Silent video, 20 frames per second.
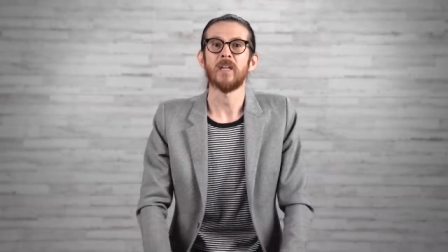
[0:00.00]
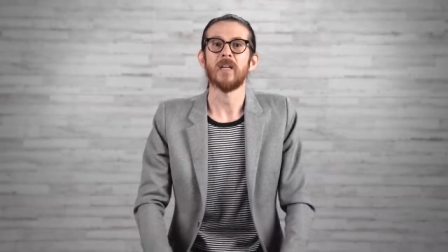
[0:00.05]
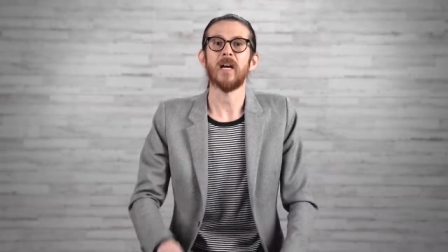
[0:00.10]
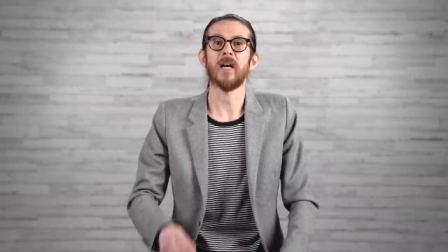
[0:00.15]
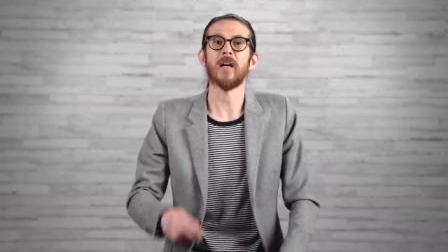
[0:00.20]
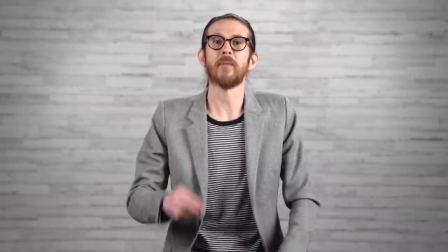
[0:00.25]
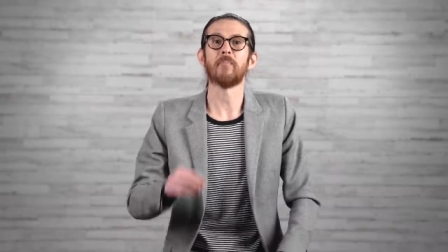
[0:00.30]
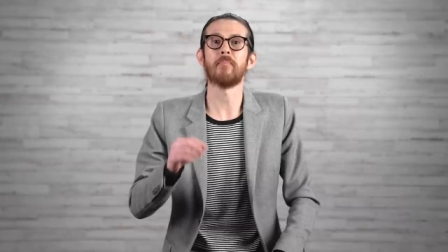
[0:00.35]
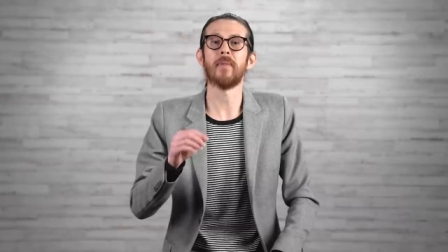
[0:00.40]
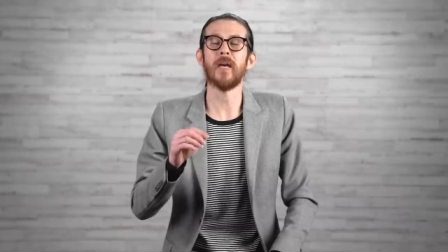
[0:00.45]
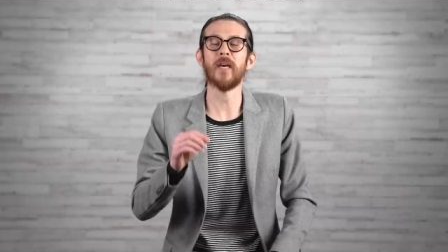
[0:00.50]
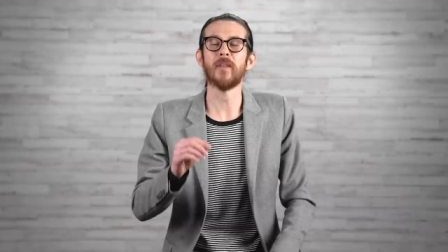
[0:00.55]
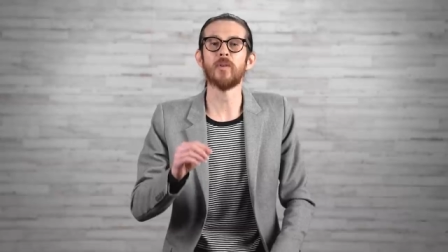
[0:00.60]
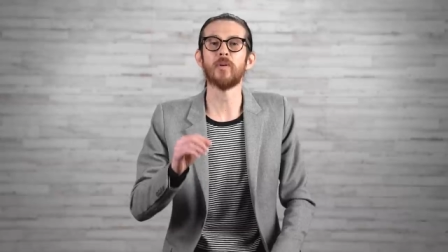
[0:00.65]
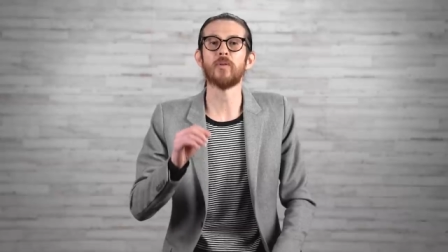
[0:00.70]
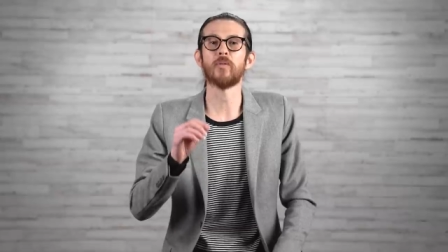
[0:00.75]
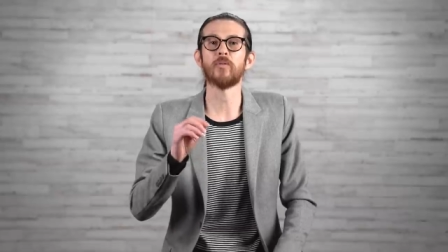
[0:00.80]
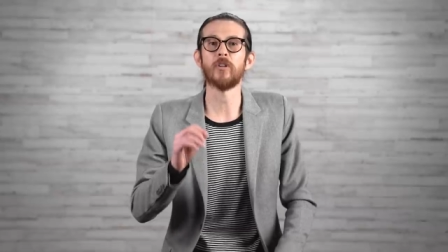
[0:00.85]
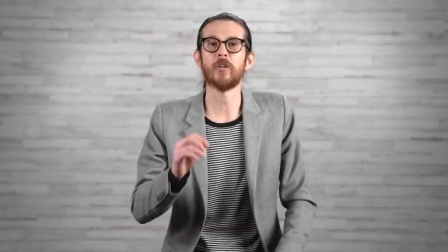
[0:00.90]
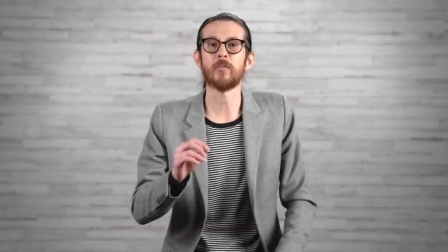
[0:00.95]
A
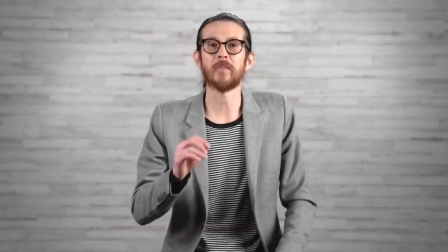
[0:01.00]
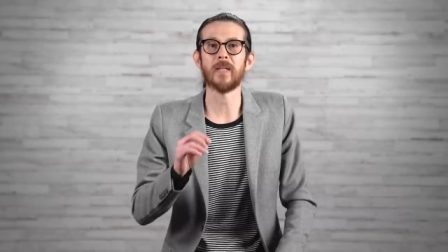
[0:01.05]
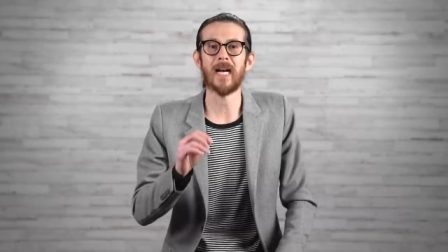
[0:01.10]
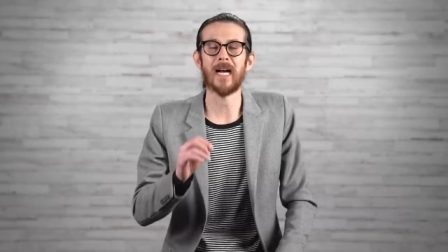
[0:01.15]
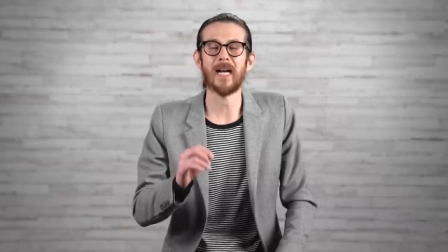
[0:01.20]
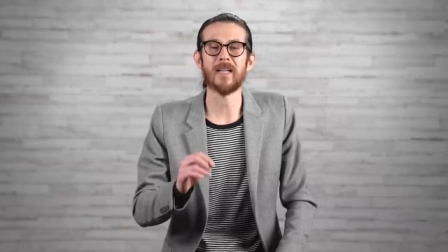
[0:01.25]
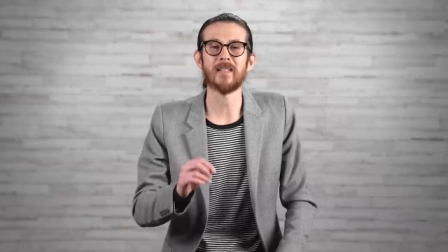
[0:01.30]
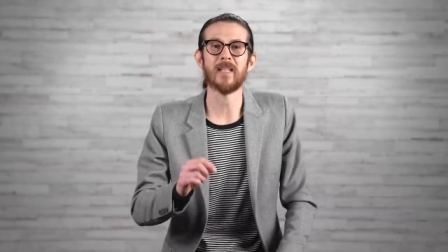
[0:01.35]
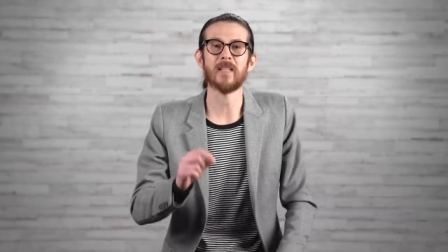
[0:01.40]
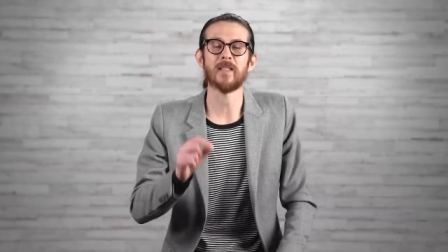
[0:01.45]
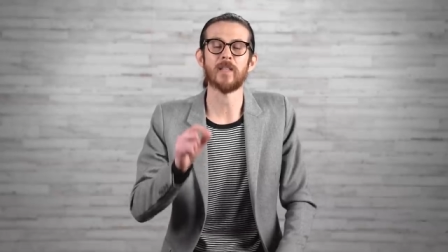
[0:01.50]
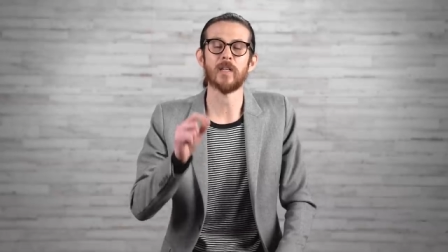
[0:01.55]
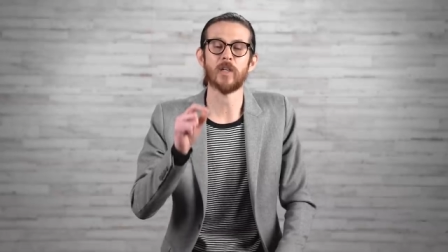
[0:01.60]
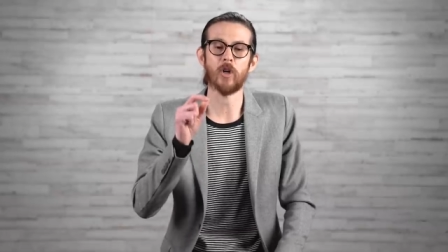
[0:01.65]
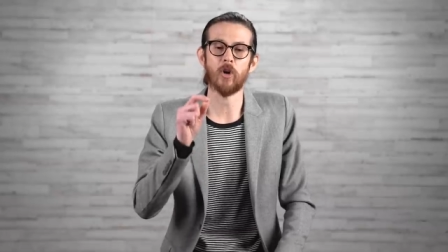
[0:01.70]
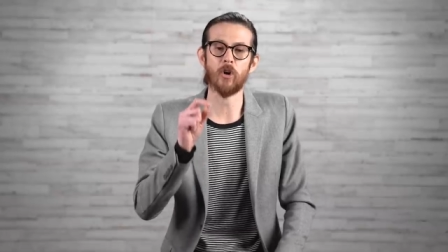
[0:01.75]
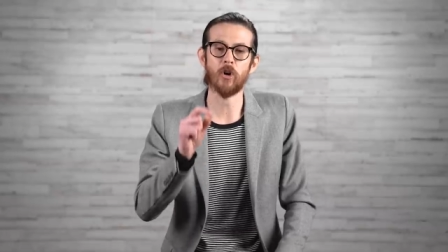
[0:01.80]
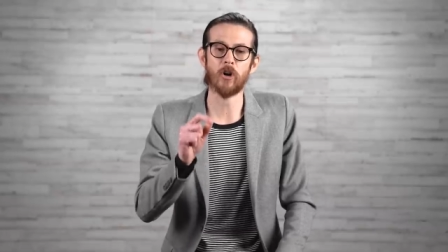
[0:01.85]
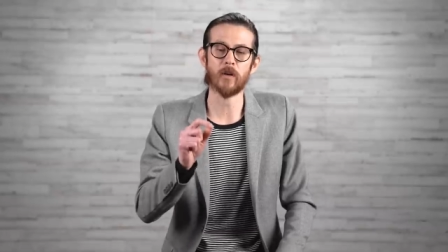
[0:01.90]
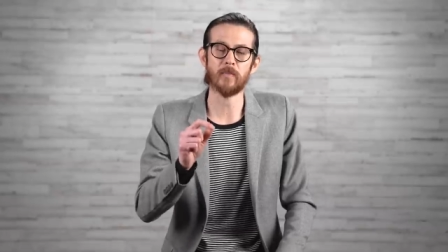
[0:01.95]
methyl group, guys, is a
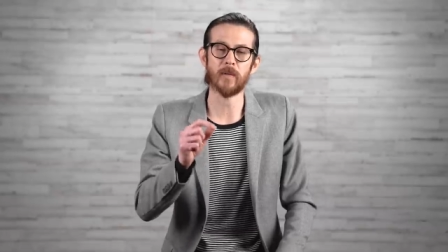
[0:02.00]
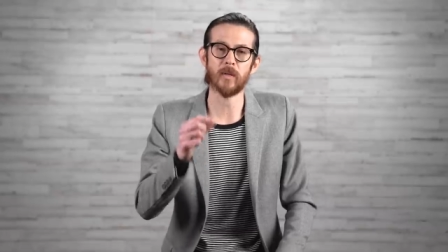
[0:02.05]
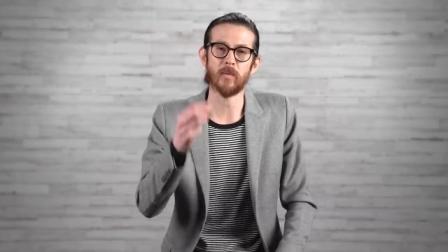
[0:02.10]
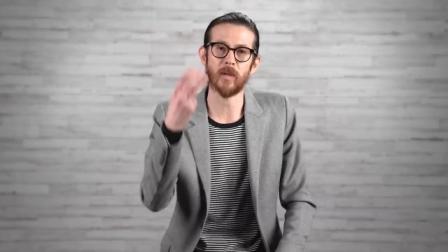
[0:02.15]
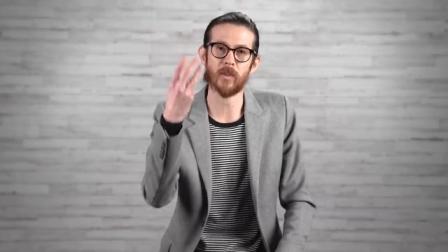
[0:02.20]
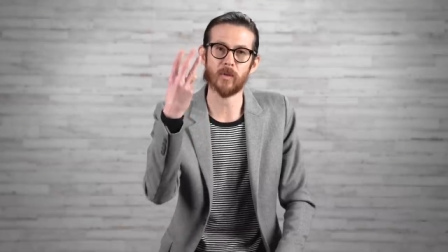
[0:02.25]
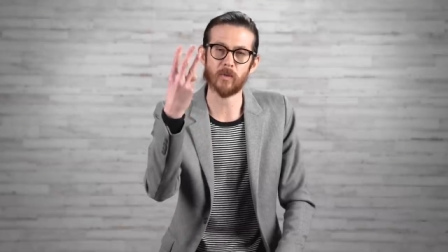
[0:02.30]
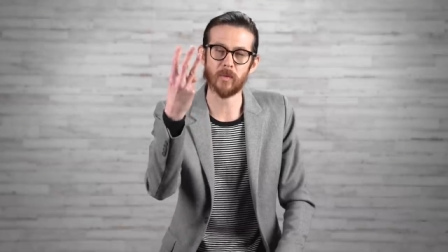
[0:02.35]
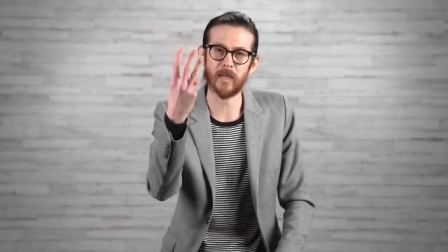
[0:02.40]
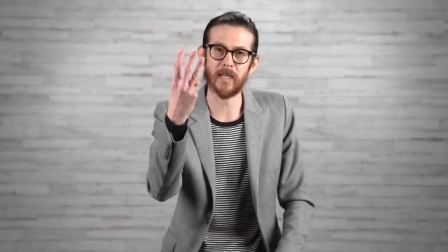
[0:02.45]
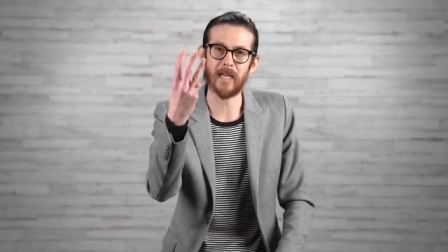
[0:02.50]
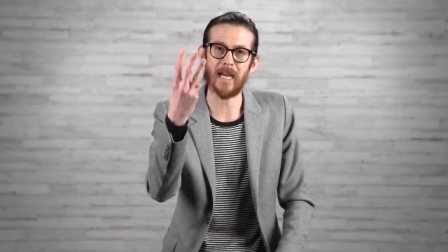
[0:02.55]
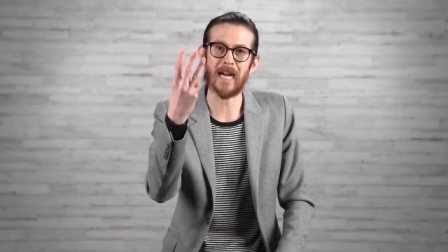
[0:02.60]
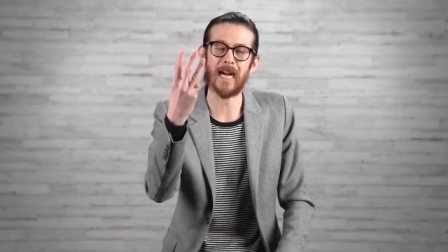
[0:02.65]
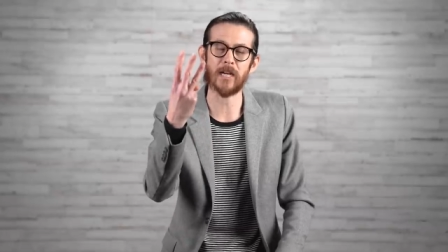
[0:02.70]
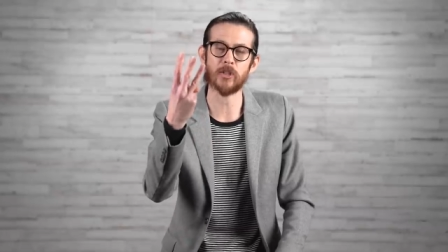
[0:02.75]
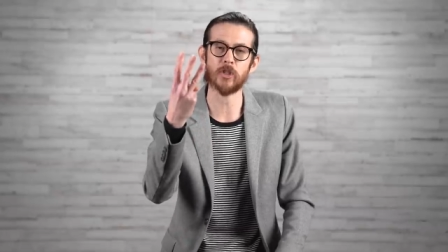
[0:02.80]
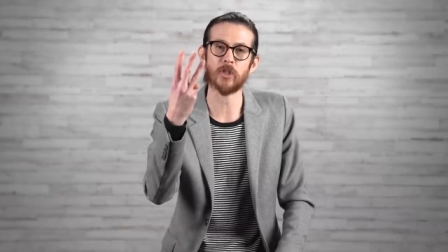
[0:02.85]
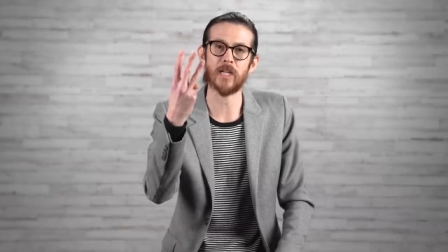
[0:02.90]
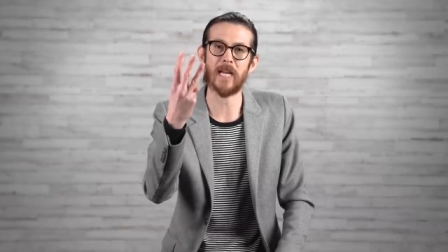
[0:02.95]
carbon with 3
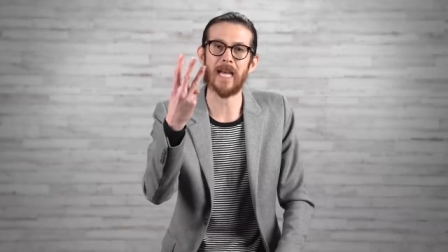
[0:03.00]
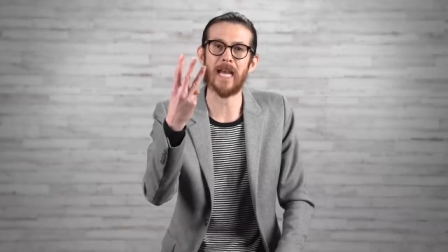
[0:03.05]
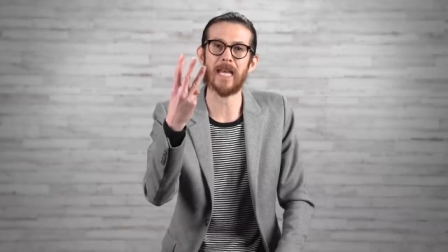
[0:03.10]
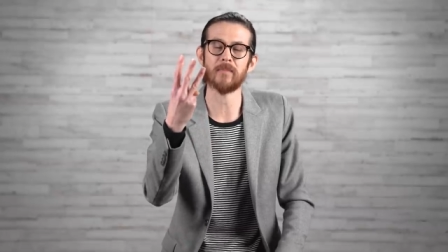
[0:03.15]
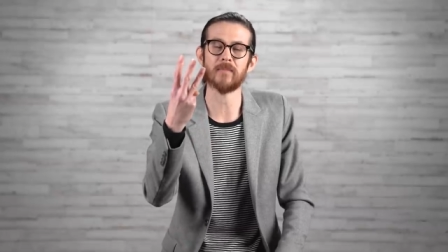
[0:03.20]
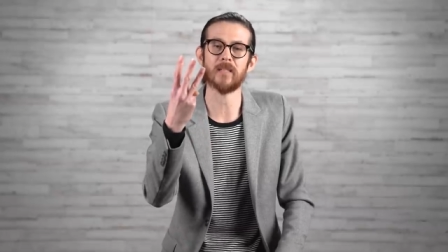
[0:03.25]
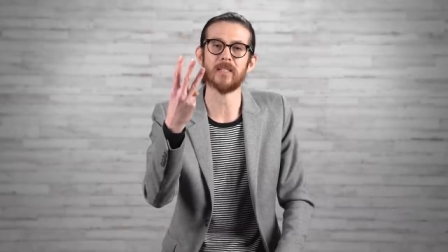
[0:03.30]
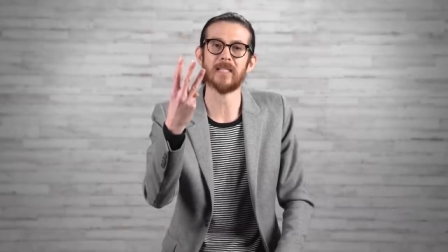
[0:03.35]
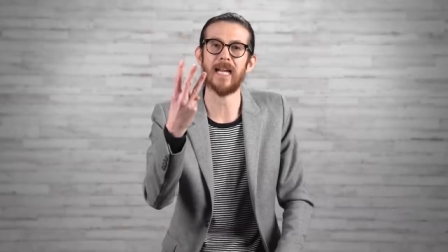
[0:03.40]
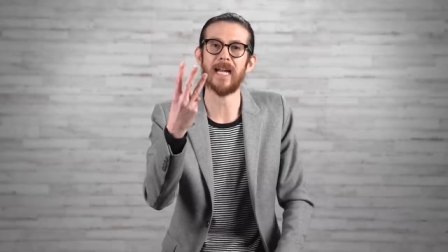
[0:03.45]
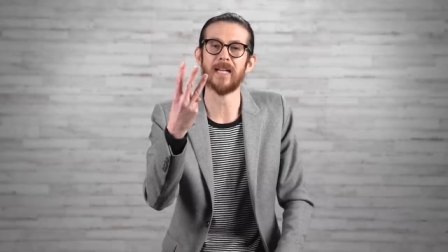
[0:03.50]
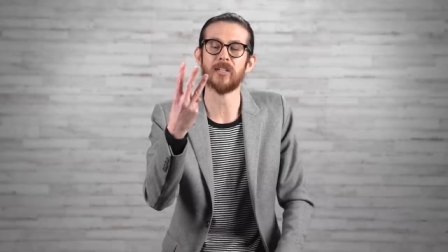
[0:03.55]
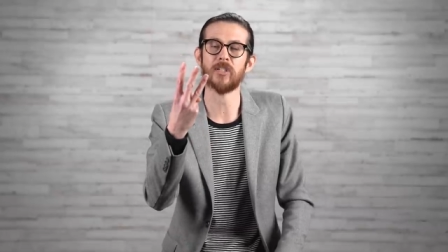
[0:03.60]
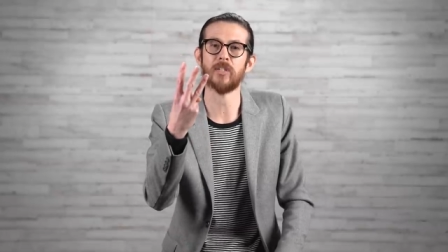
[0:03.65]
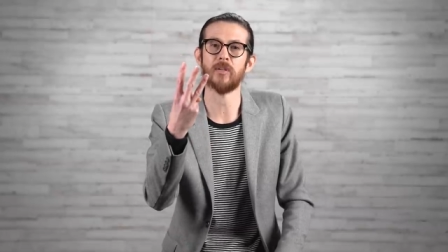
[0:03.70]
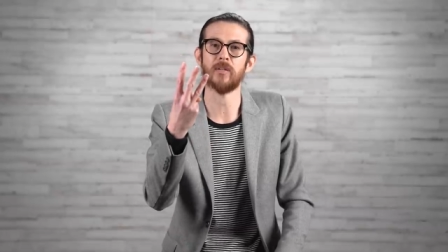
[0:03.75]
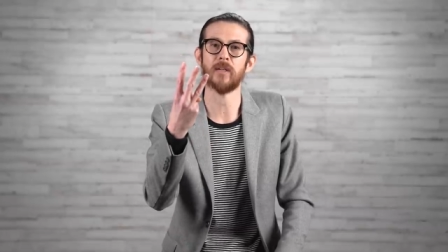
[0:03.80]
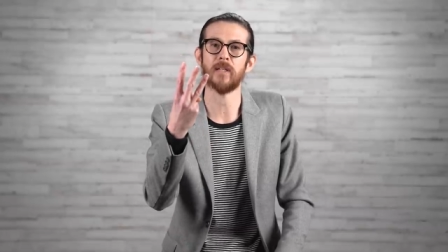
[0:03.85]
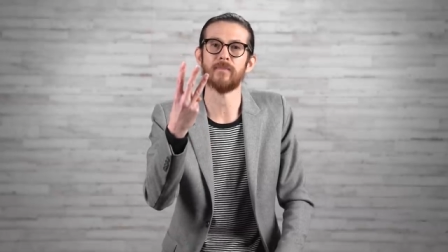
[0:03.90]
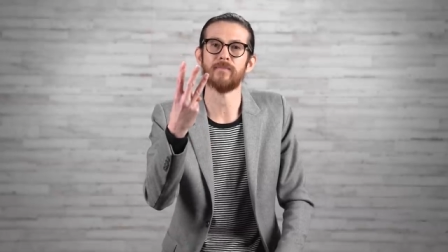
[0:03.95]
hydrogen atoms attached
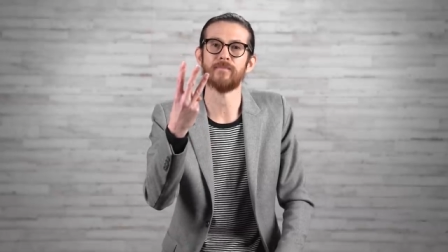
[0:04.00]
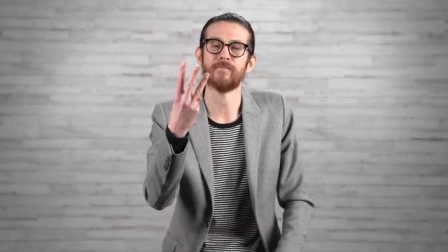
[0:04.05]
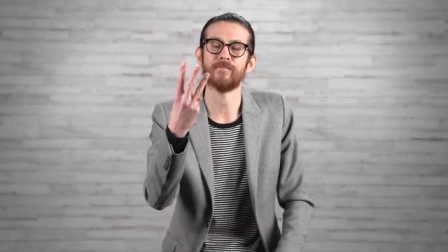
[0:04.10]
to it.